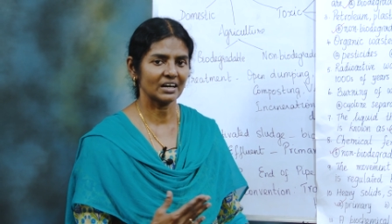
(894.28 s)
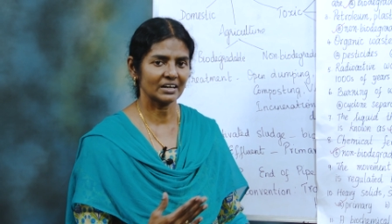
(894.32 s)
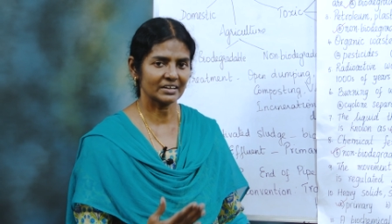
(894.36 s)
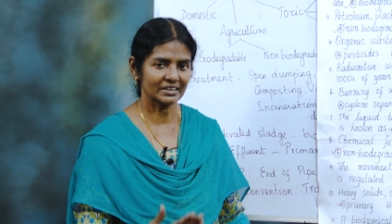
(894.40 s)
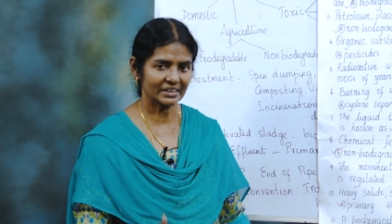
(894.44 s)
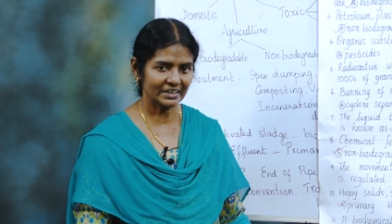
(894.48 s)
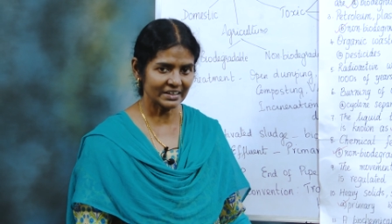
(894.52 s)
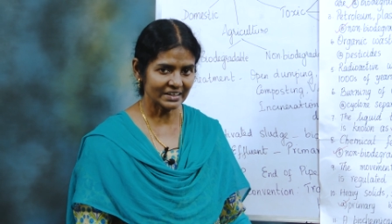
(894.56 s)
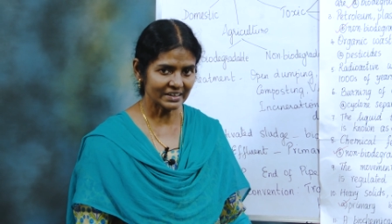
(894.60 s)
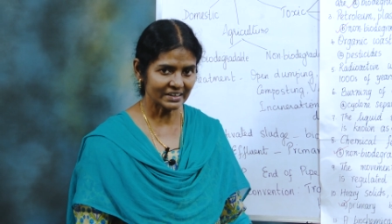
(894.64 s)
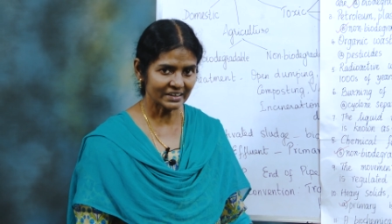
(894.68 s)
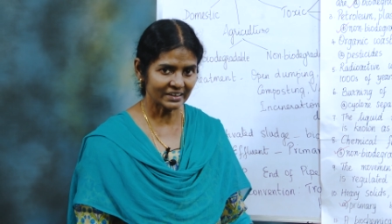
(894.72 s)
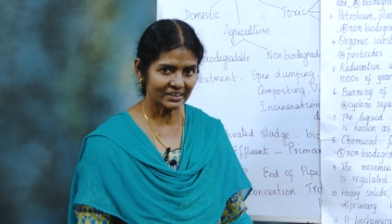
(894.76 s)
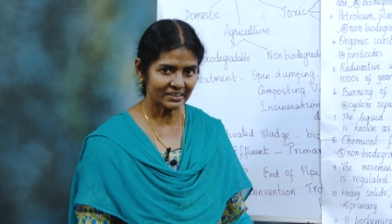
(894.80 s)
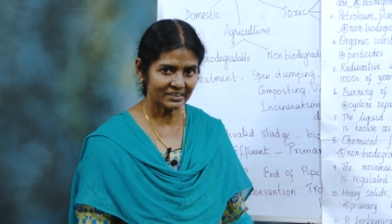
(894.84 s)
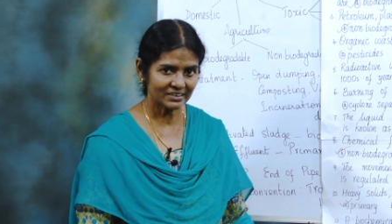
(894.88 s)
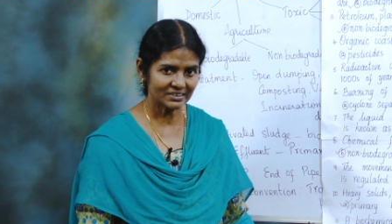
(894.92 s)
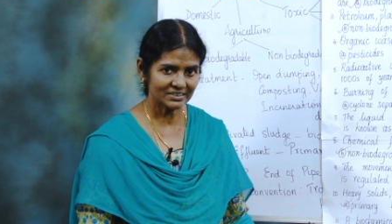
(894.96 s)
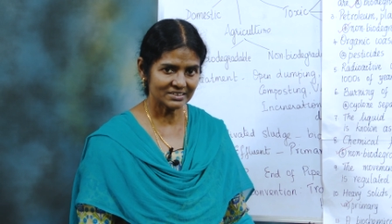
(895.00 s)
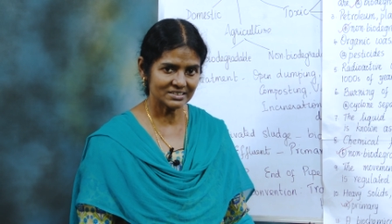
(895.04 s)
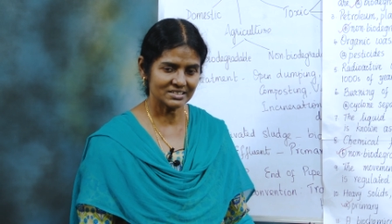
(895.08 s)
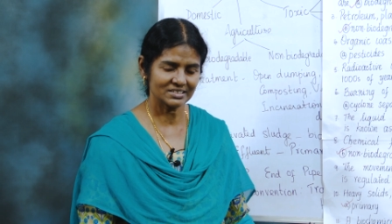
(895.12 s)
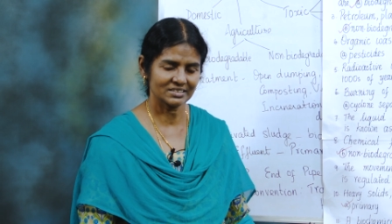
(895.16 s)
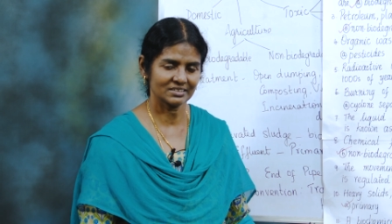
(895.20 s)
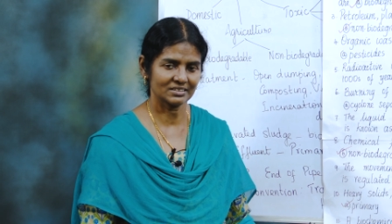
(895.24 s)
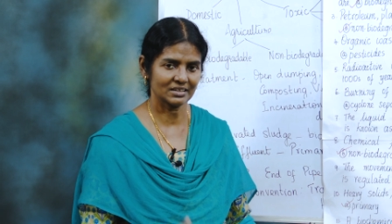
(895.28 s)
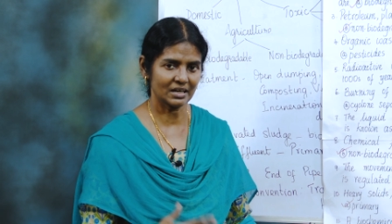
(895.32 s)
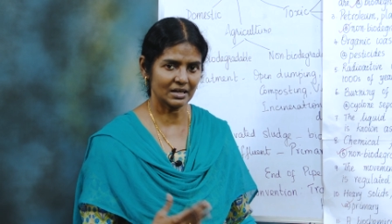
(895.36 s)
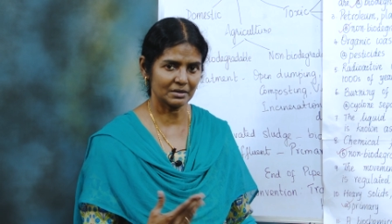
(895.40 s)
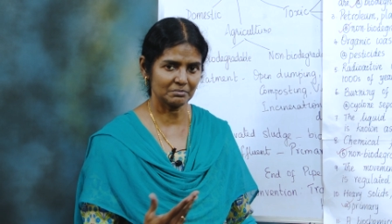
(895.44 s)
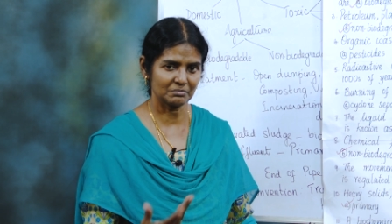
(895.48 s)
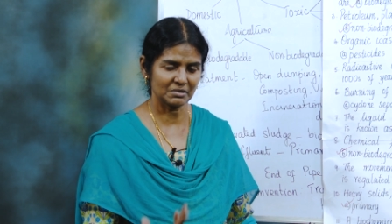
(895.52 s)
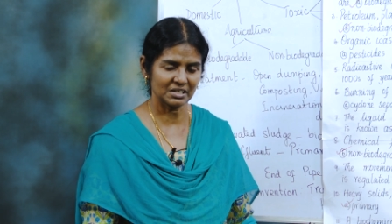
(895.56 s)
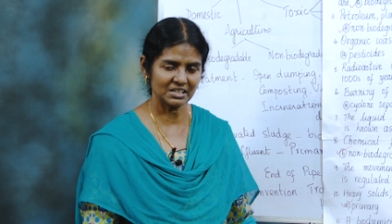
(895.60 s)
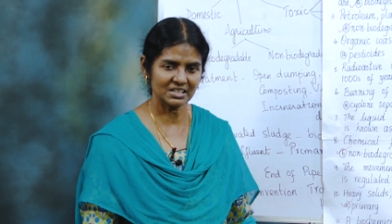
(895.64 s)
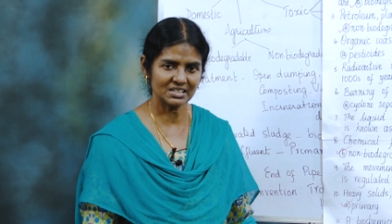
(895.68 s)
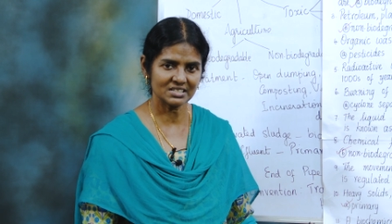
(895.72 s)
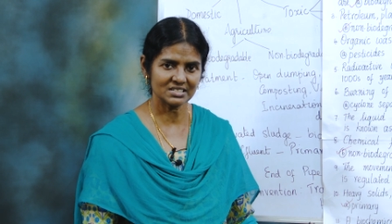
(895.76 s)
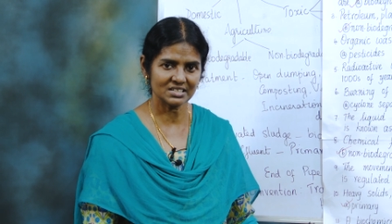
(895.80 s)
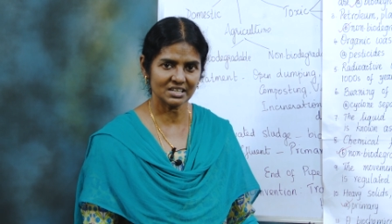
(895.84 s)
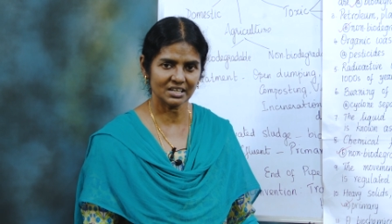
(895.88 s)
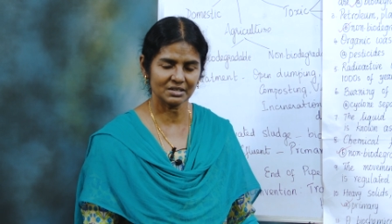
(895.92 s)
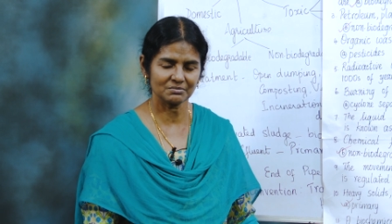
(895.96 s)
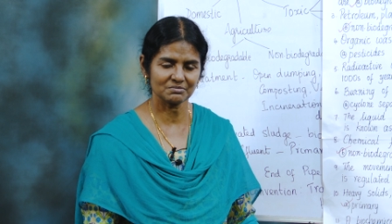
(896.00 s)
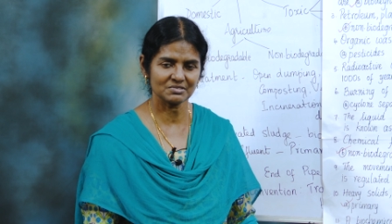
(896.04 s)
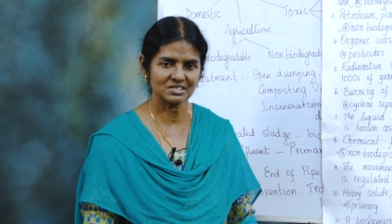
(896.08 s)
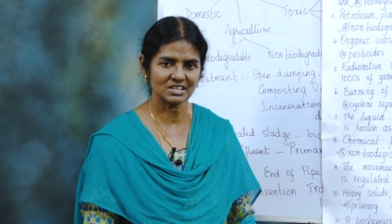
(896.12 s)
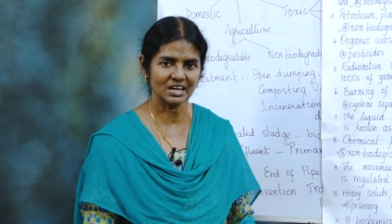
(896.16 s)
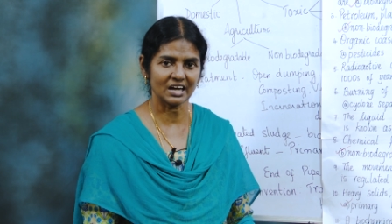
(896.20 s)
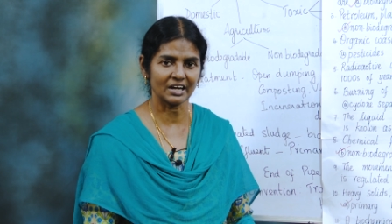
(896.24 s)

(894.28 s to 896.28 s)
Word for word: reread it and many times